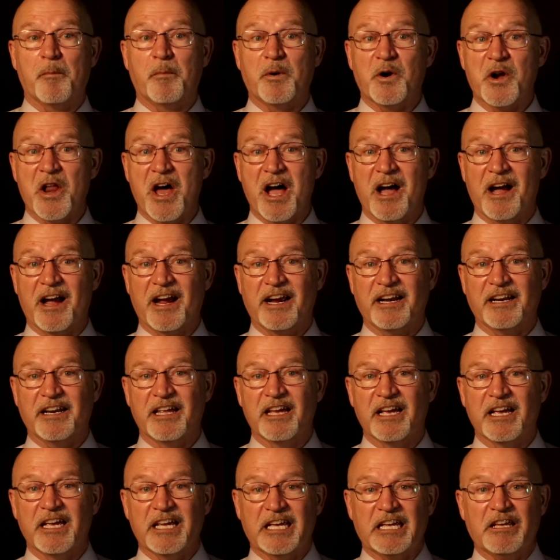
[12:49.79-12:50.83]
Number
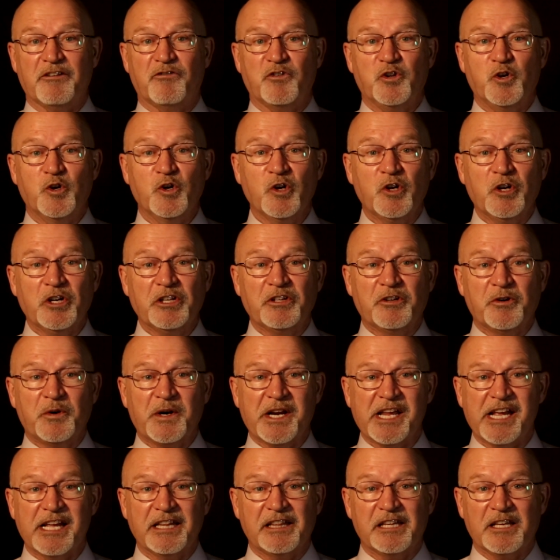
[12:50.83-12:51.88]
nine, if you
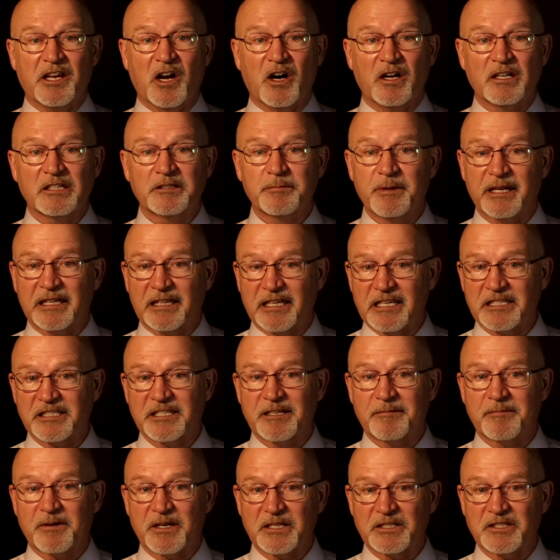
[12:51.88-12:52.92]
could create the ultimate
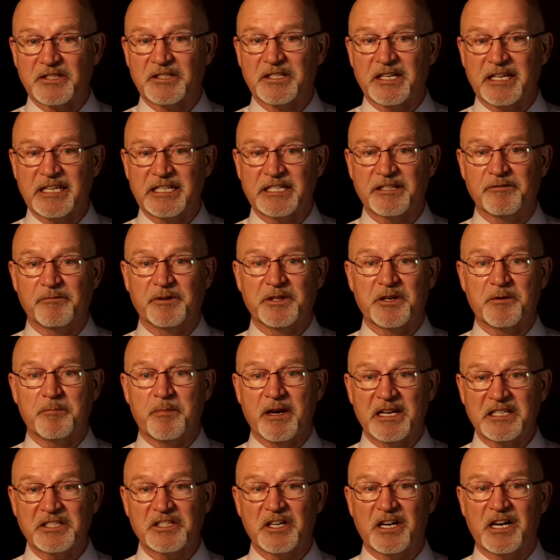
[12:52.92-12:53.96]
listing presentation with
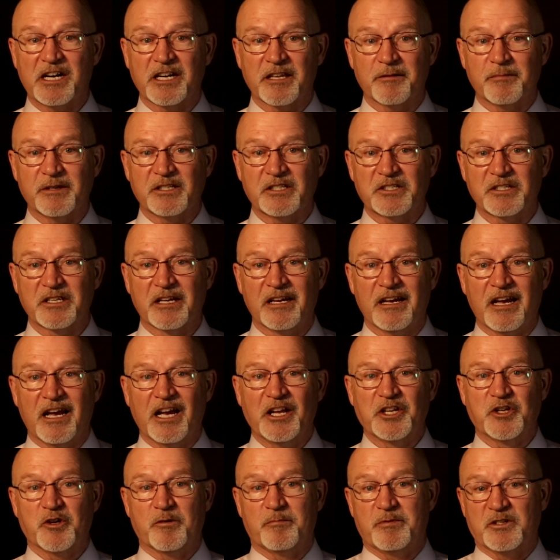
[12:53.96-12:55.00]
your best arguments
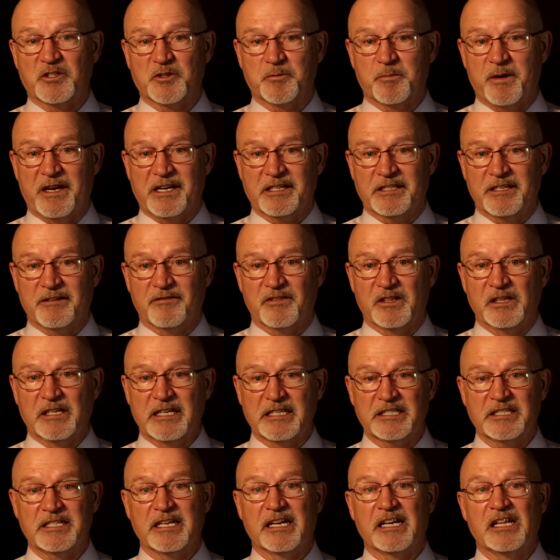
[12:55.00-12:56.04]
to a
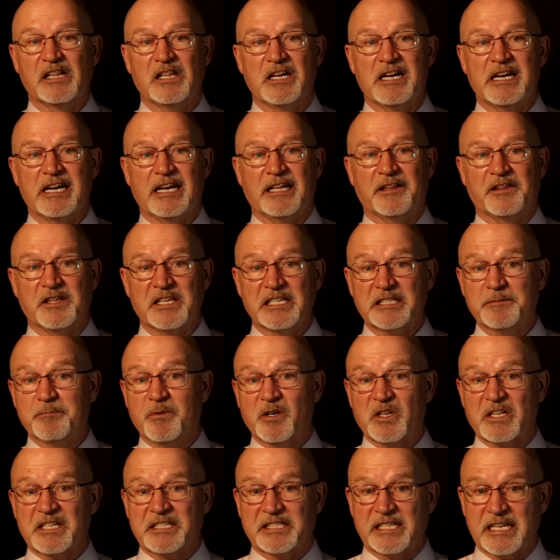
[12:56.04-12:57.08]
prospective listing client,
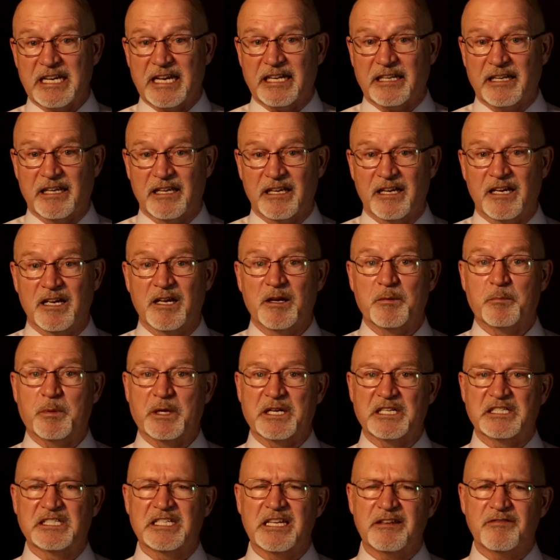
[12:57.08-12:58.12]
this book is it,
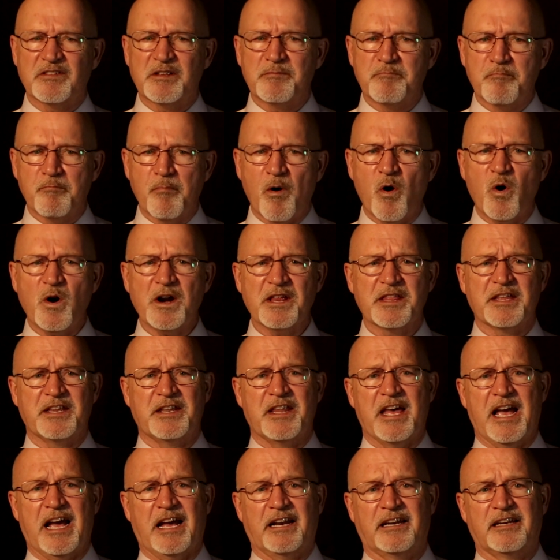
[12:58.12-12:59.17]
but it's even more
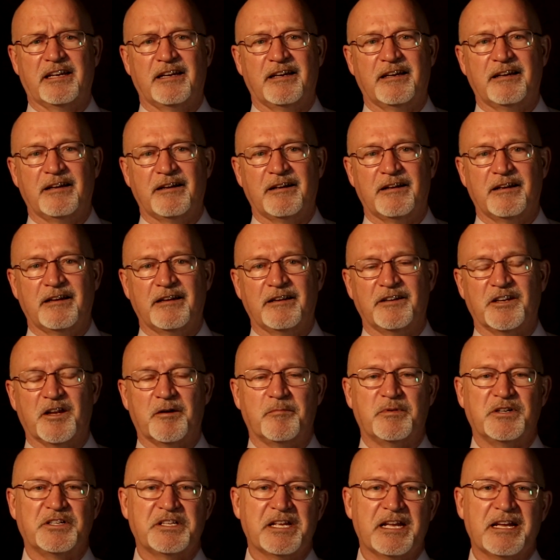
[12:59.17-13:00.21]
than that.
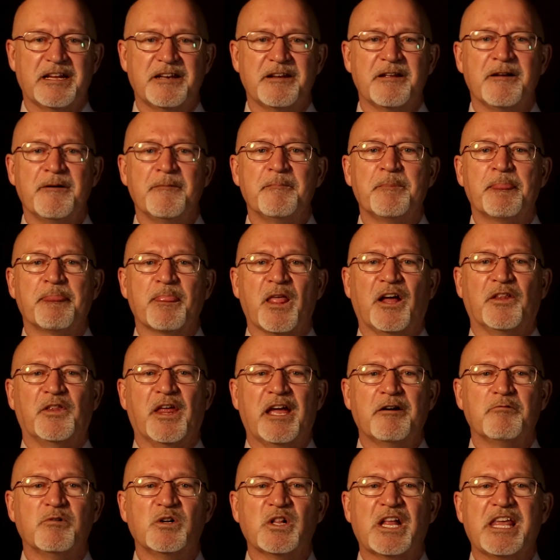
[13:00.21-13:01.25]
Number 10,
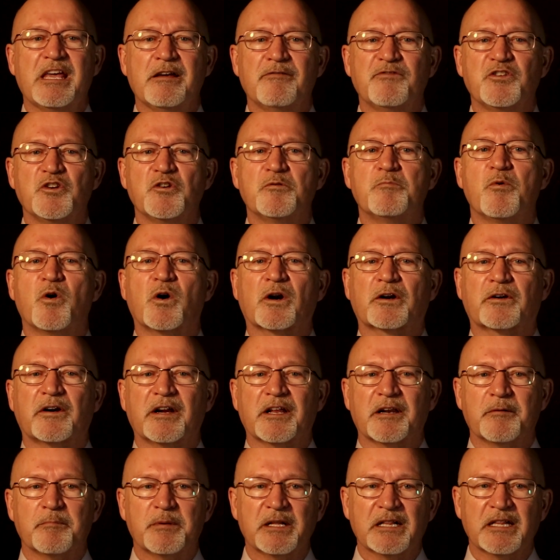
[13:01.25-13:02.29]
they will give you more
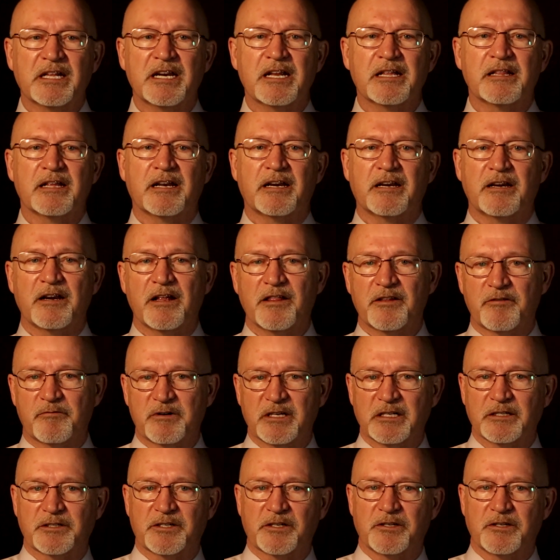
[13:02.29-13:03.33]
credibility than another